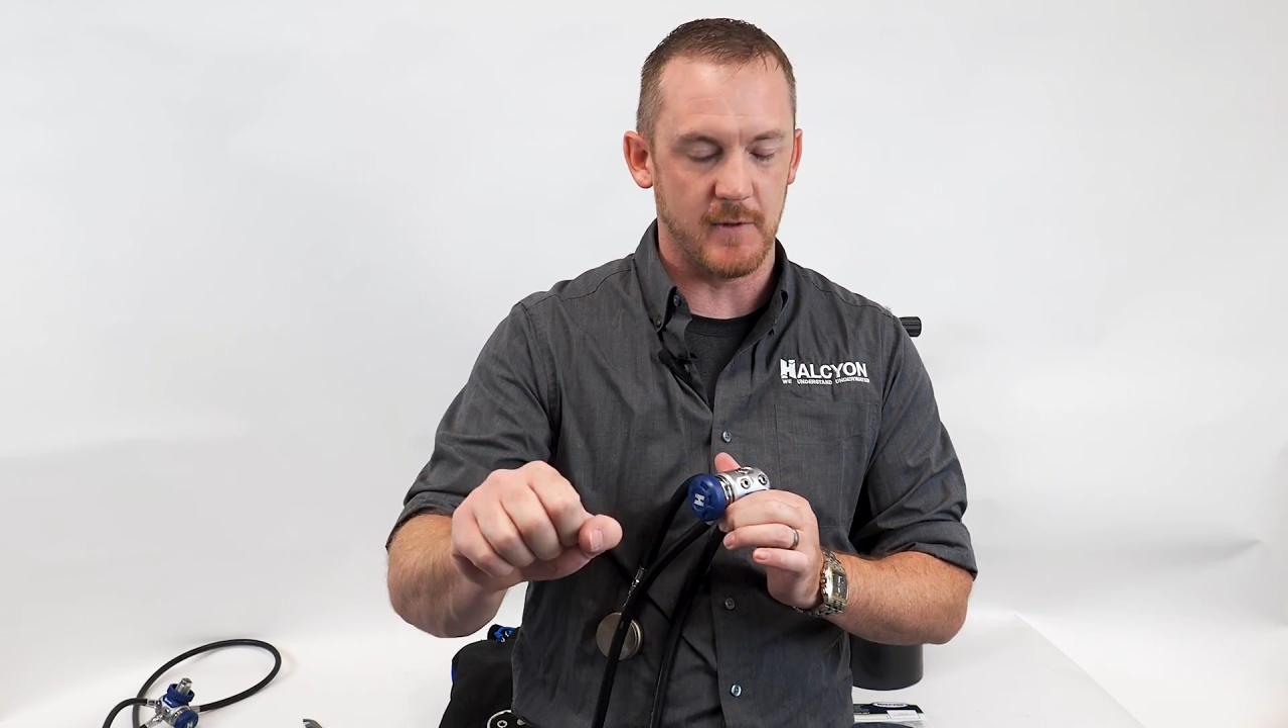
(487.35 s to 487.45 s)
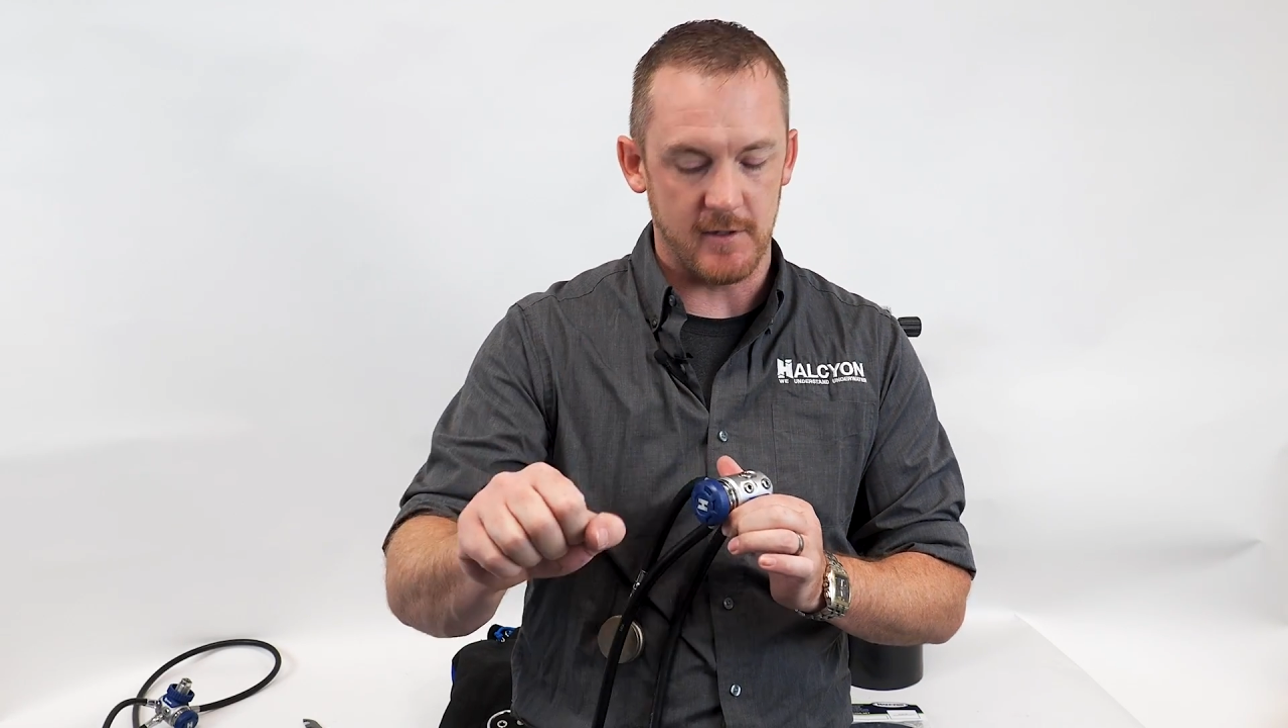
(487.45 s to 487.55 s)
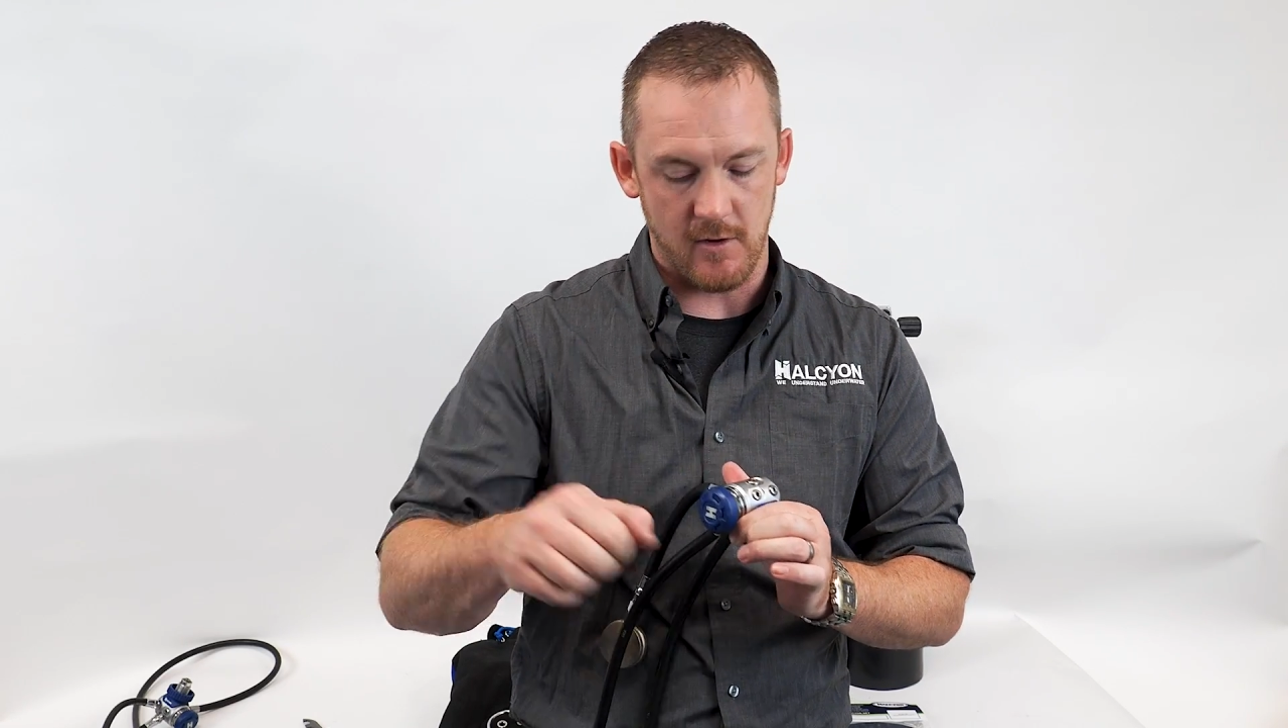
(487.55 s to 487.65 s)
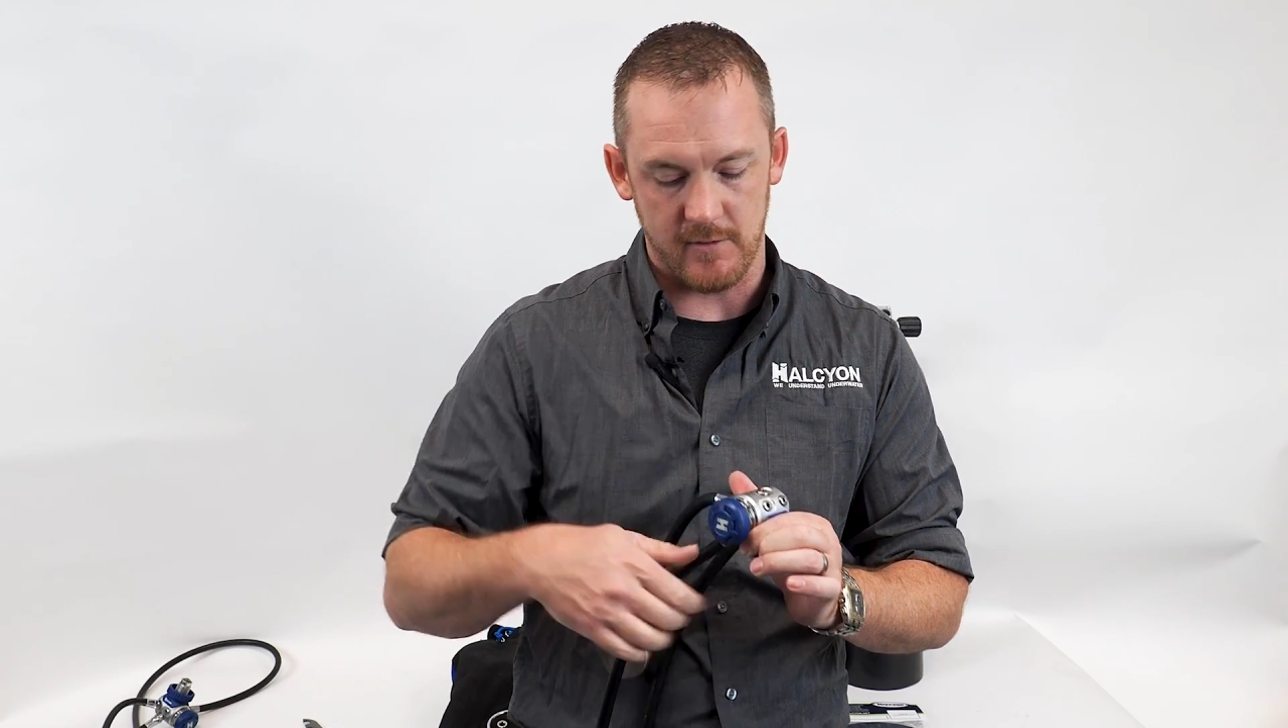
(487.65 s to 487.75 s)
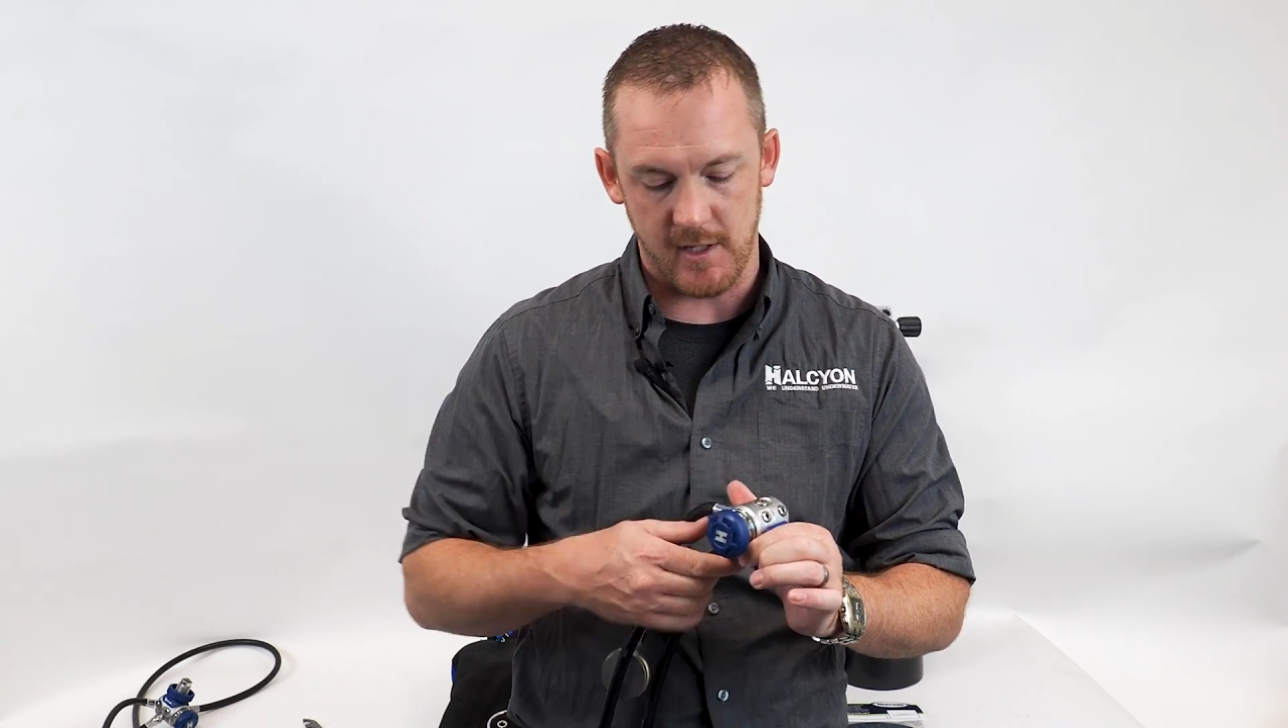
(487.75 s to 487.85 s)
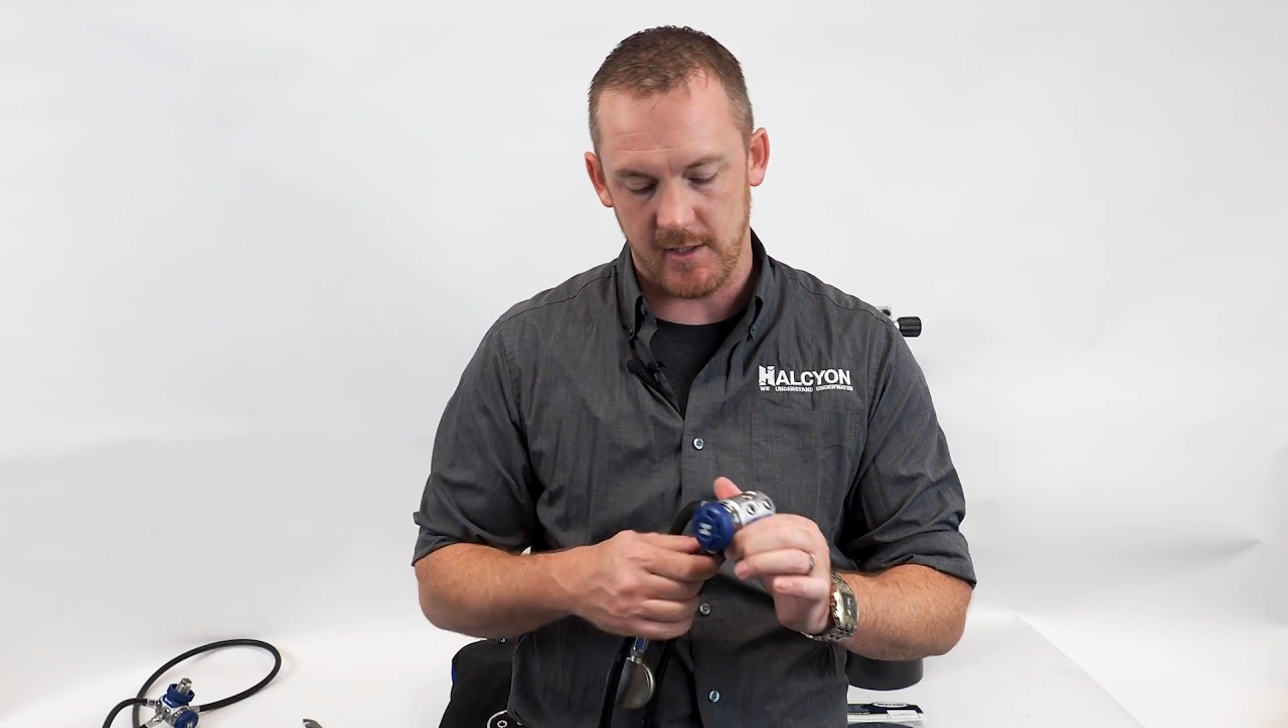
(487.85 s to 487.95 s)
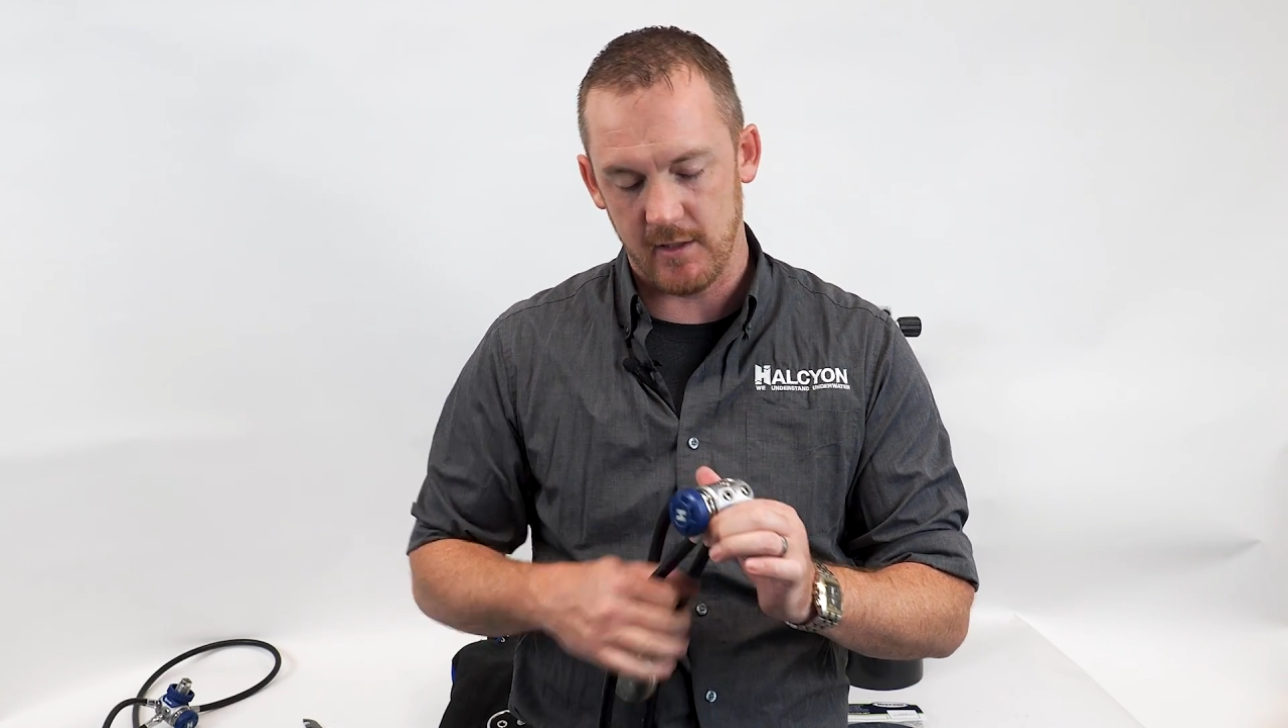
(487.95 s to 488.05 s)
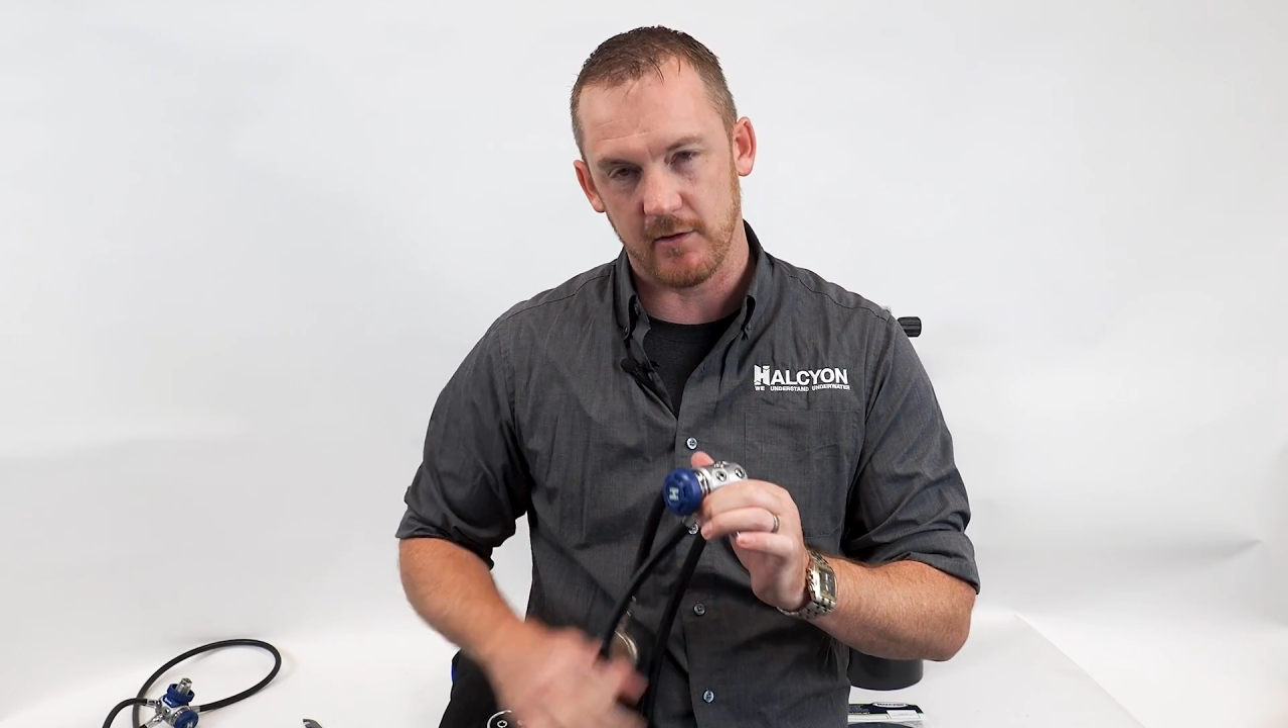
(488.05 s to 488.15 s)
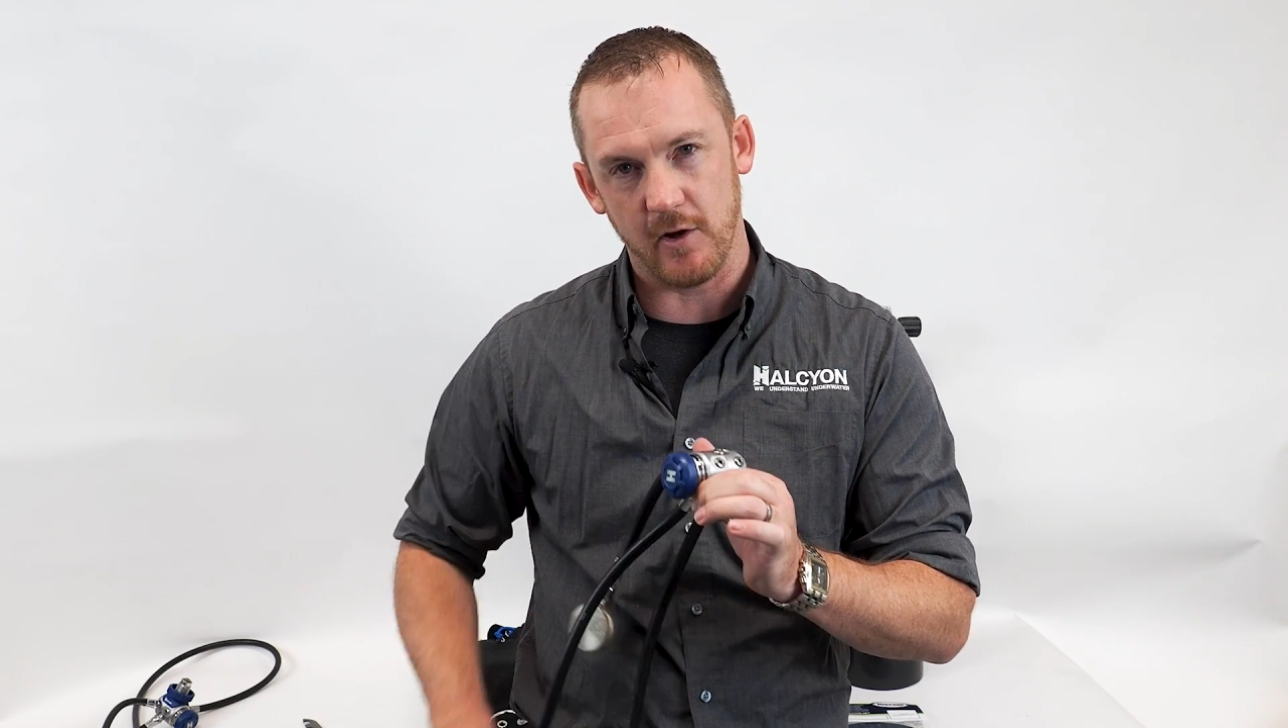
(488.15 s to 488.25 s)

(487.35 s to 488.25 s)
donate it,